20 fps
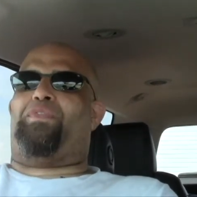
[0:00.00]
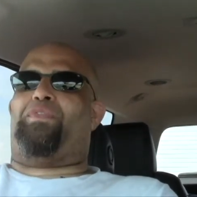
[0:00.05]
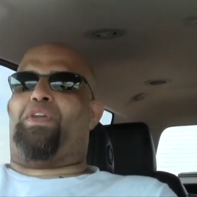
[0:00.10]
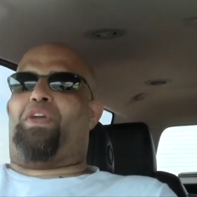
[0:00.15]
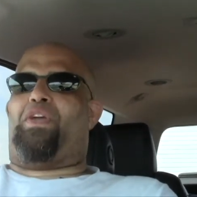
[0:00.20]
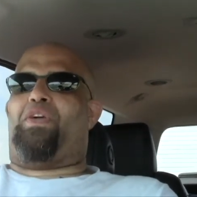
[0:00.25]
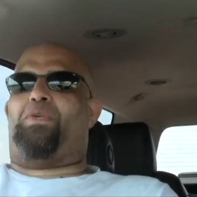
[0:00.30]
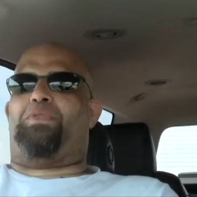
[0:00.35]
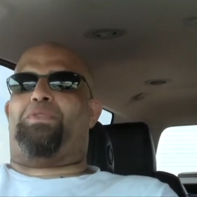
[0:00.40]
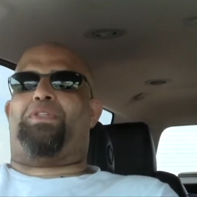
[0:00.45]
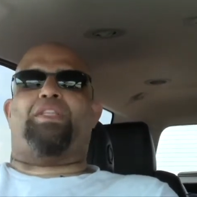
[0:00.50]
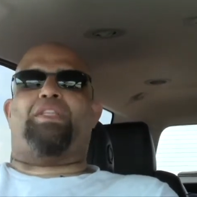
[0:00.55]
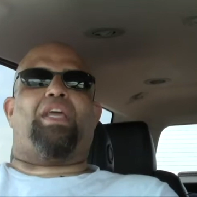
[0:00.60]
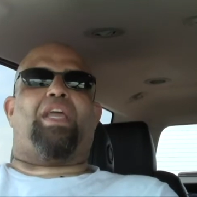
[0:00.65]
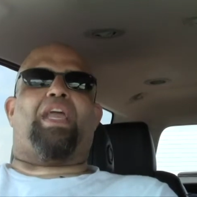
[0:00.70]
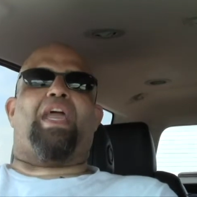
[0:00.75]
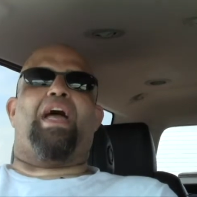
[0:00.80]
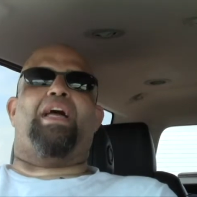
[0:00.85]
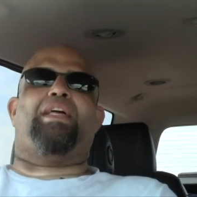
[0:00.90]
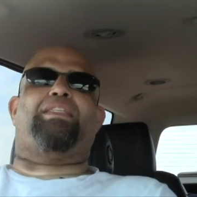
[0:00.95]
to go to the
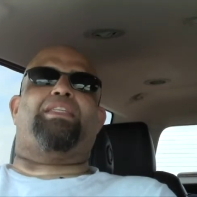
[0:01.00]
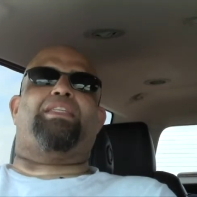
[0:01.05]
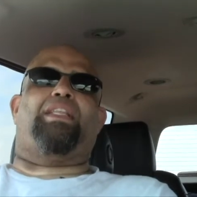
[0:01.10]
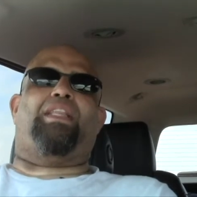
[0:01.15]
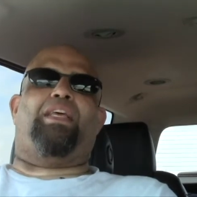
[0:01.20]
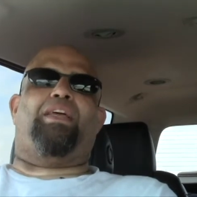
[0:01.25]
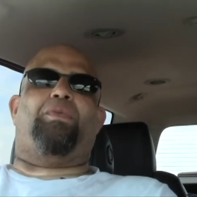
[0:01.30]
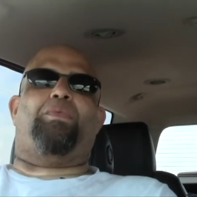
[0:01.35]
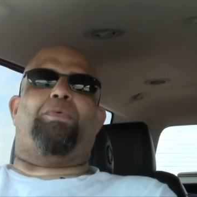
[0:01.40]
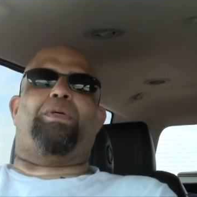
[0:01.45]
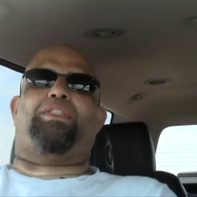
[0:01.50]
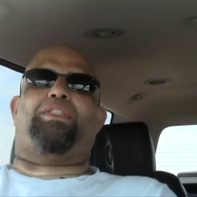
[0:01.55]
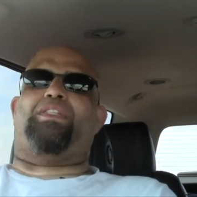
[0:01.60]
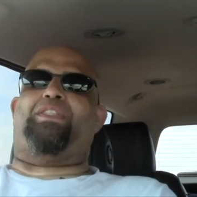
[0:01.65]
consulate, which